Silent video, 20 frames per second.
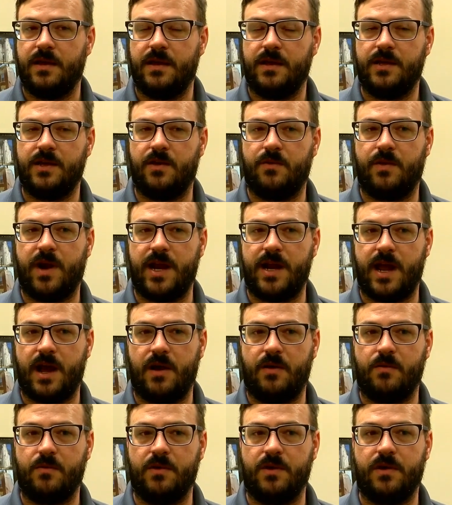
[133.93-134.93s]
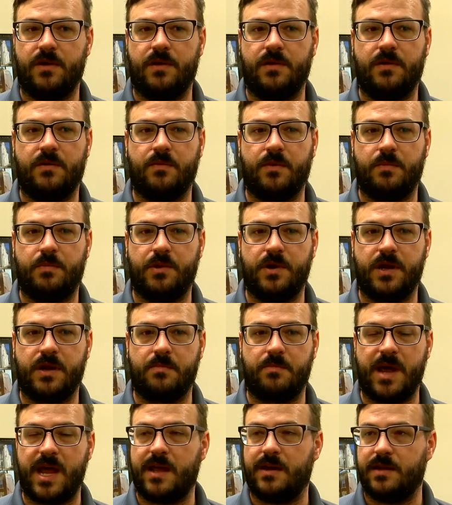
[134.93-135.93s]
you know, right now we're we're putting a
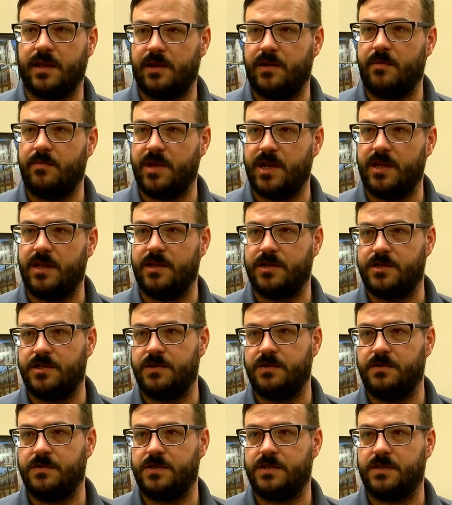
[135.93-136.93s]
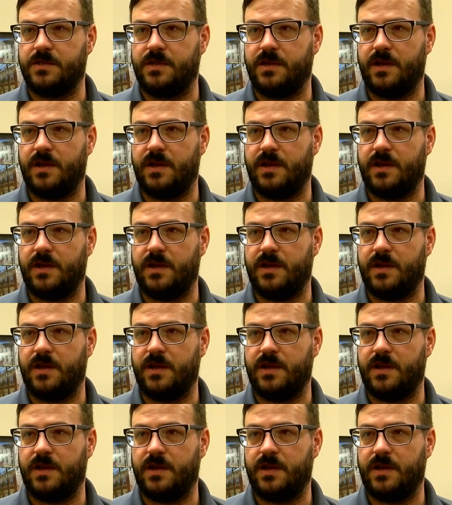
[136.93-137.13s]
band-aid on many issues,